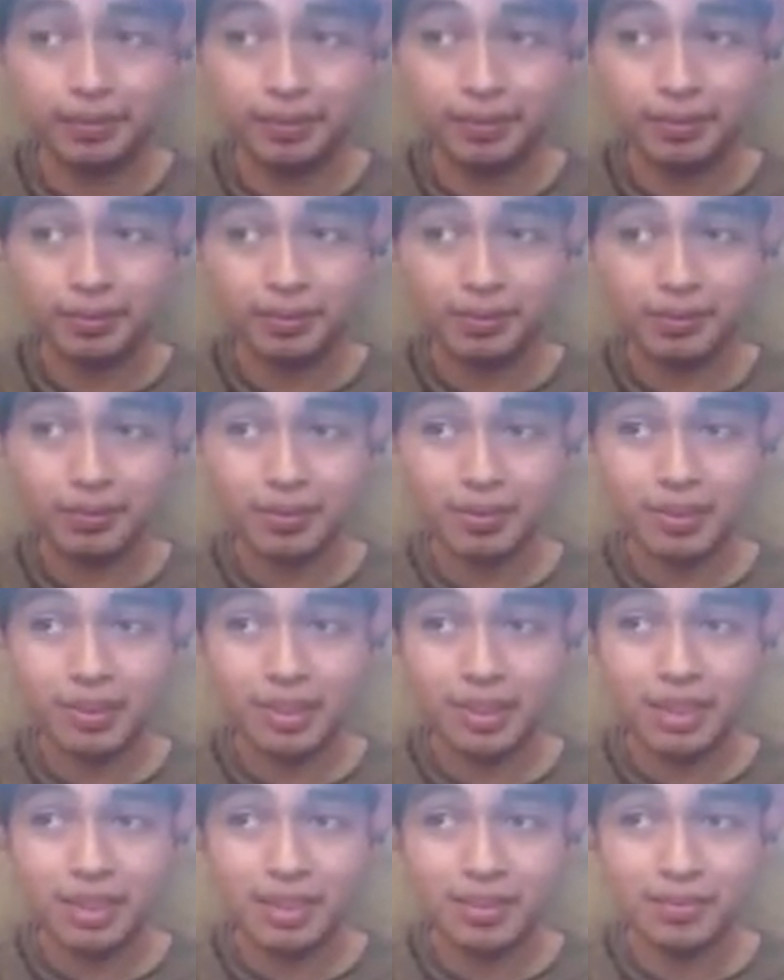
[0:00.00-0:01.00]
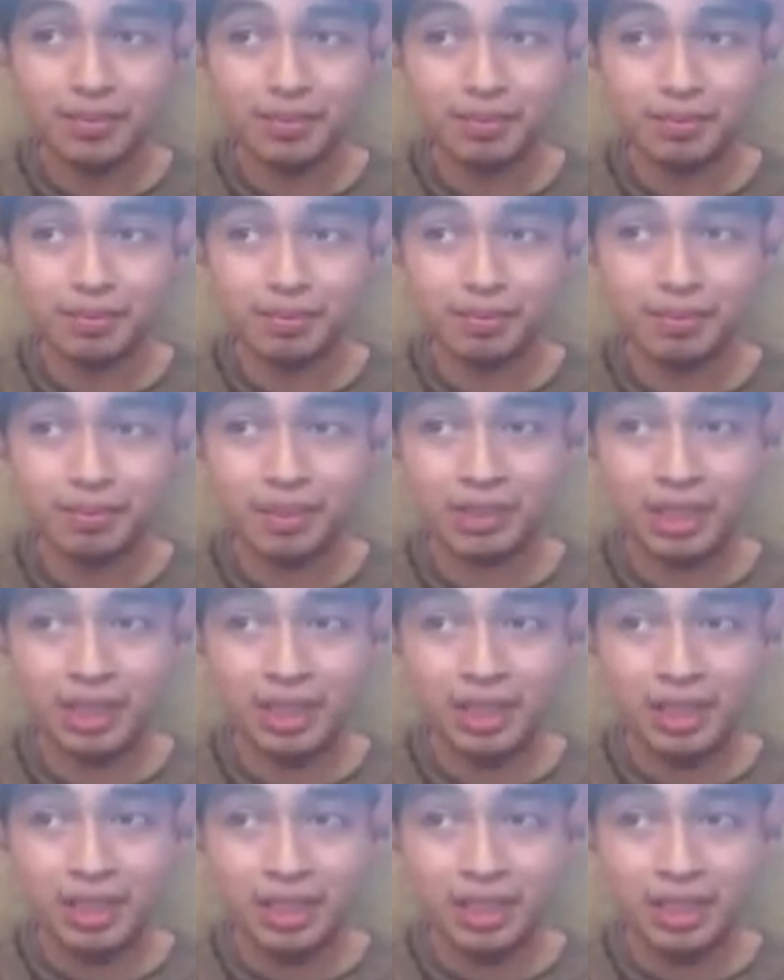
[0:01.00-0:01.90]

Nobody speaks.